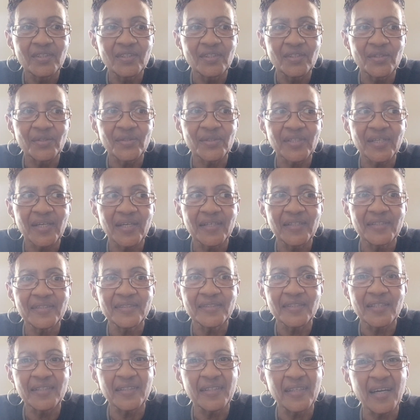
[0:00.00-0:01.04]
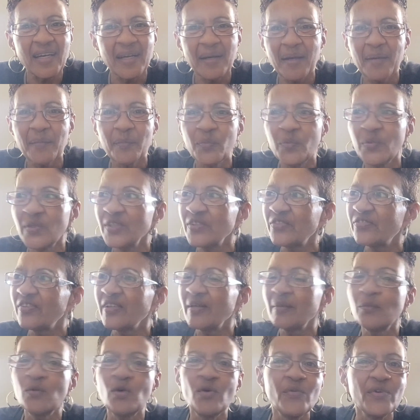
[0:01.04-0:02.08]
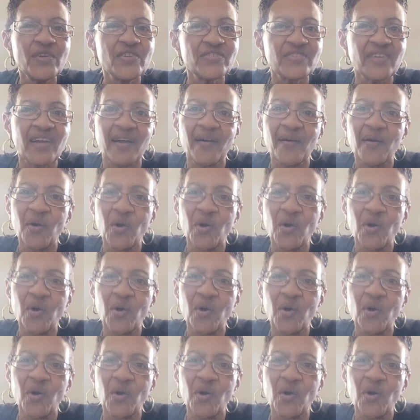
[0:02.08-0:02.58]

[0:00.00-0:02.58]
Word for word: Okay? I, we see movies at